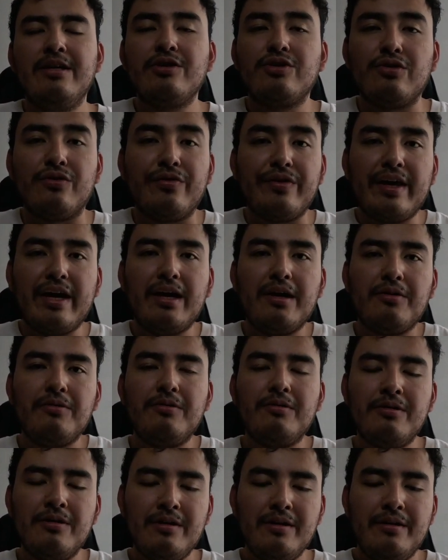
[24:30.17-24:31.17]
So
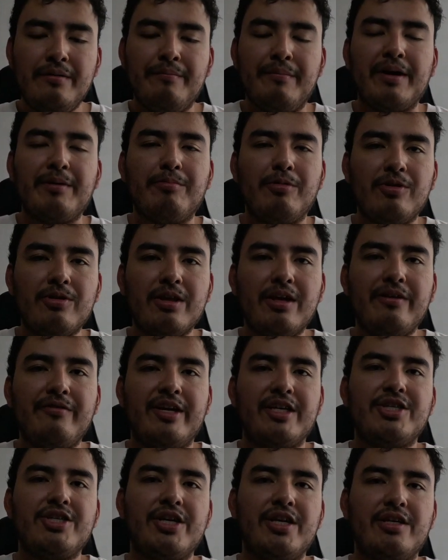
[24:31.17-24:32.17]
now my body
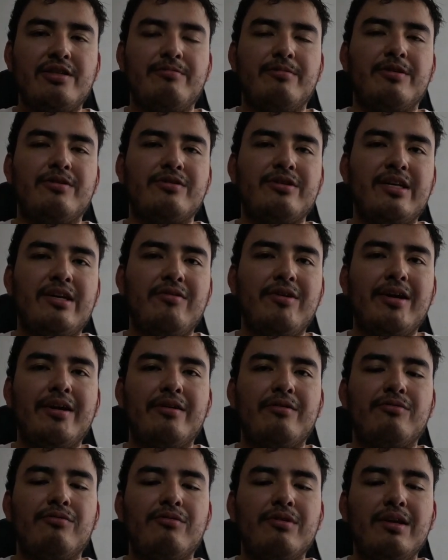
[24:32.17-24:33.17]
even changed because now I
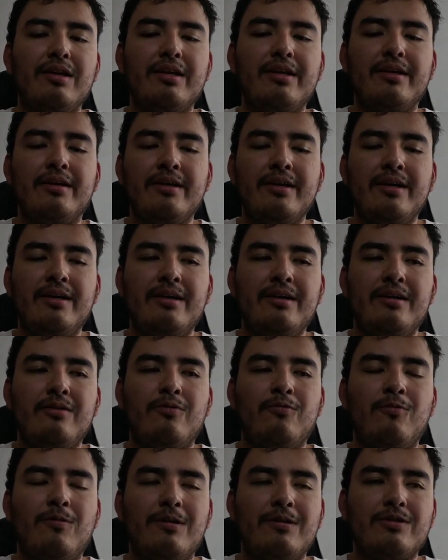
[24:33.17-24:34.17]
really
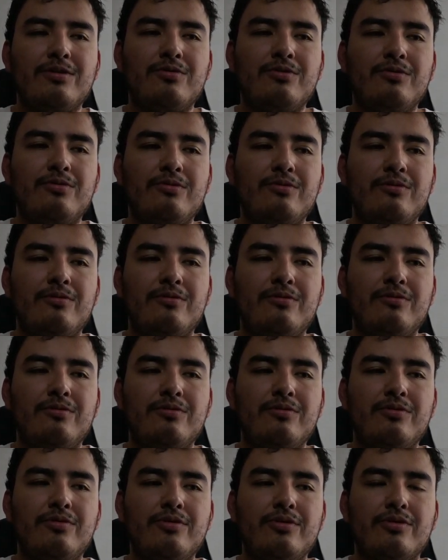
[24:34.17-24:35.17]
want to
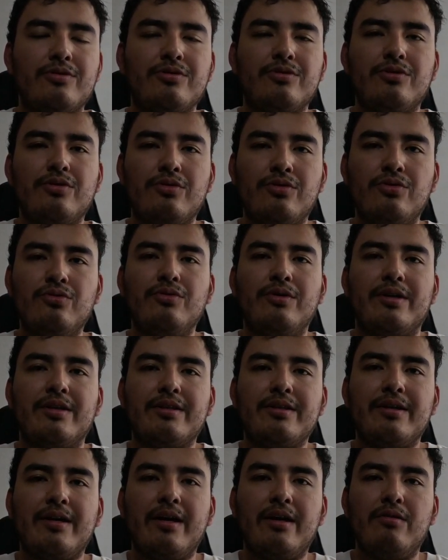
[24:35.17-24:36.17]
just do
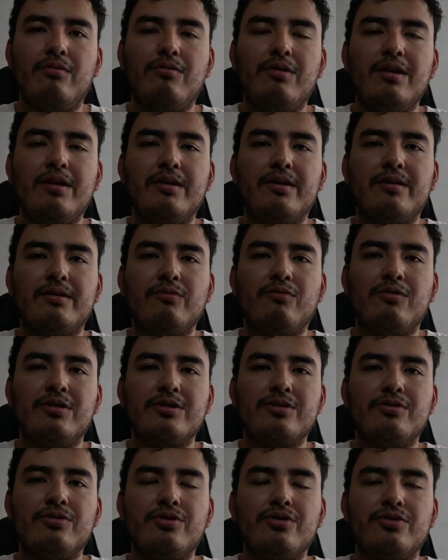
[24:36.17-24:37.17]
it. I really
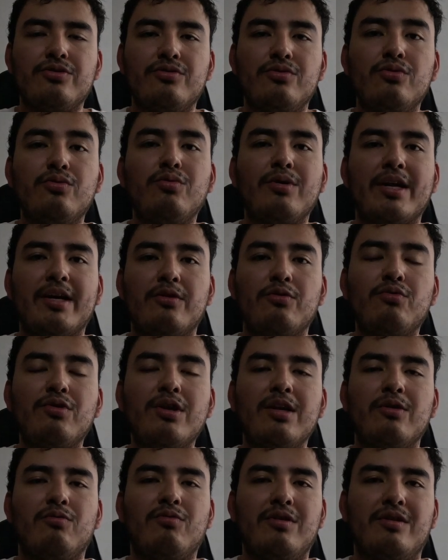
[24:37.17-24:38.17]
want to just do what I
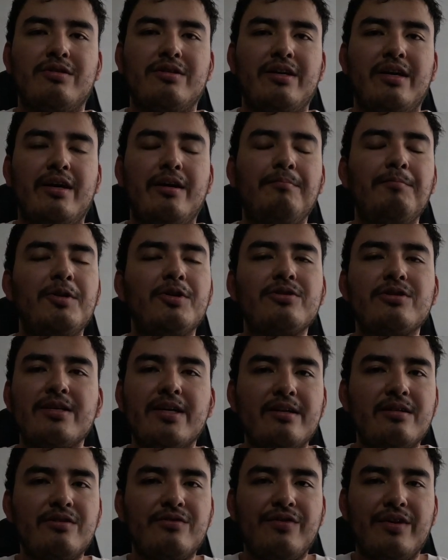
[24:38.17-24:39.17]
really want. I'm not
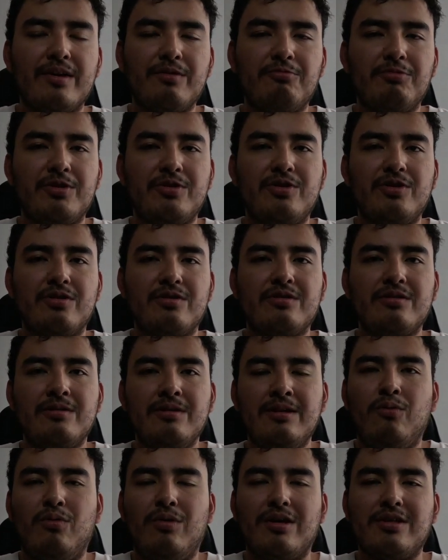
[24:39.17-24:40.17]
satisfied with just
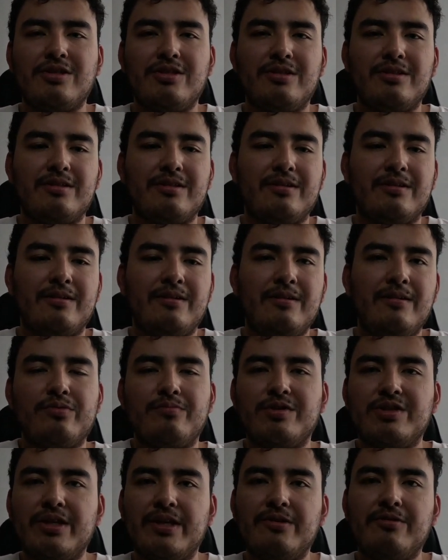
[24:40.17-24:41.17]
watching
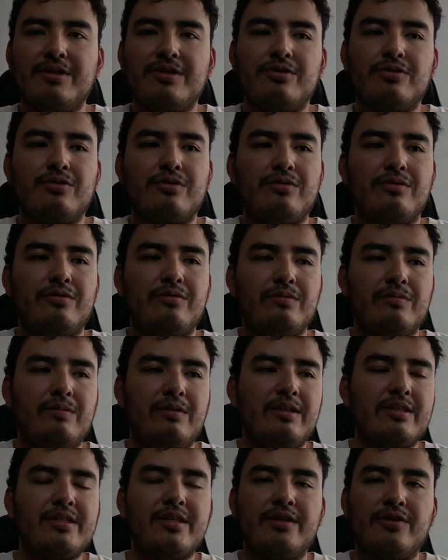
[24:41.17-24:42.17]
some series or
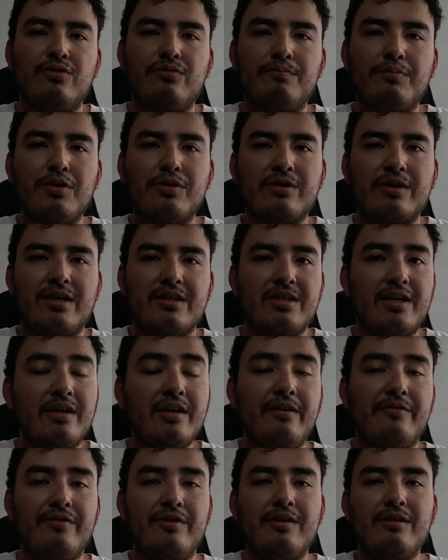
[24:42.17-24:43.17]
listening to podcasts.
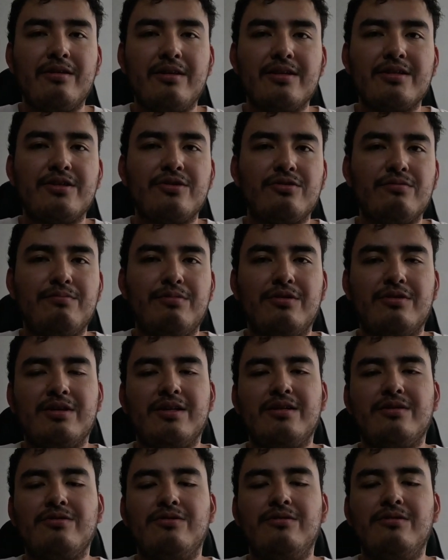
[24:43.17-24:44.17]
I have not listened to
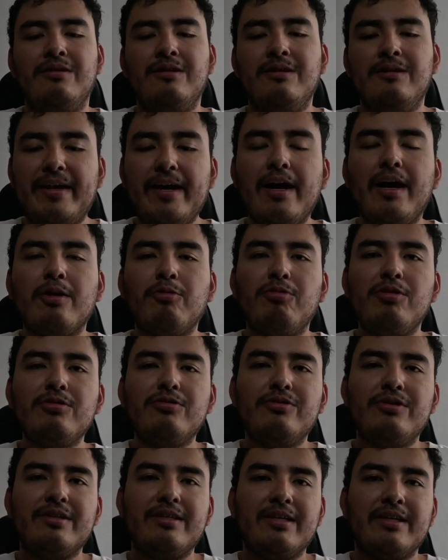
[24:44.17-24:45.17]
podcasts. So yeah, I will
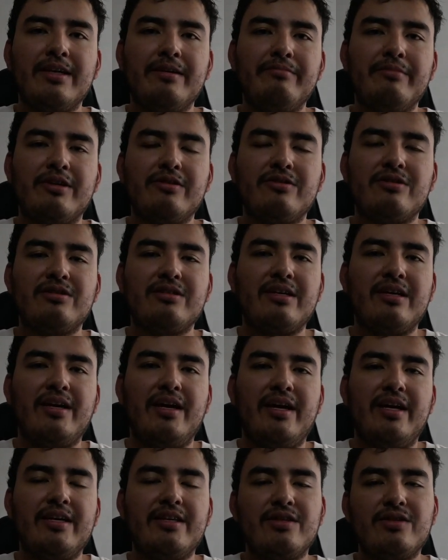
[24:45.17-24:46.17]
do it again because
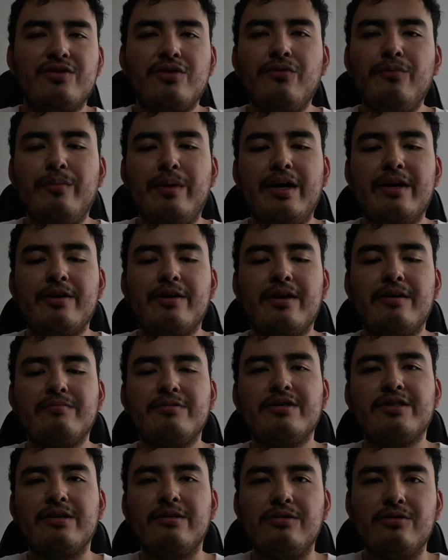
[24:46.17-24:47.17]
in some matter
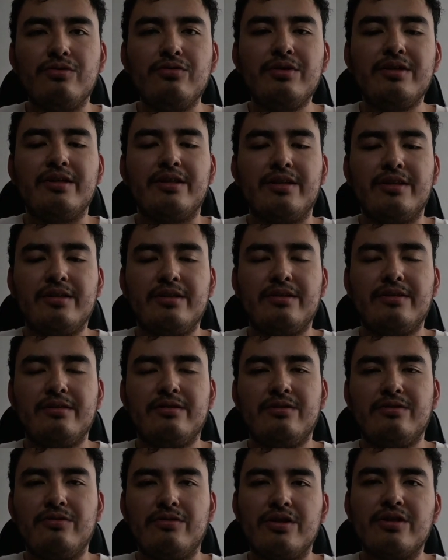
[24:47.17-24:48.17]
I'm still doing it
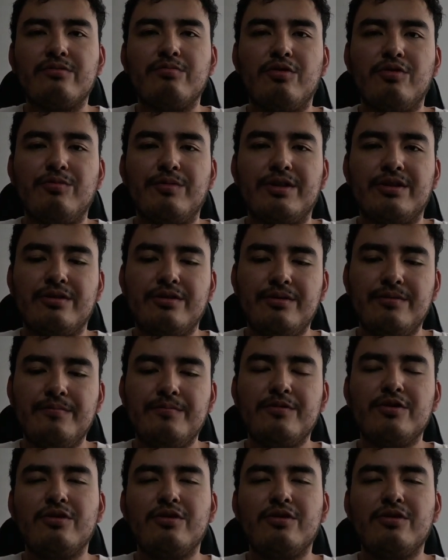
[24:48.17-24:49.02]
to this moment.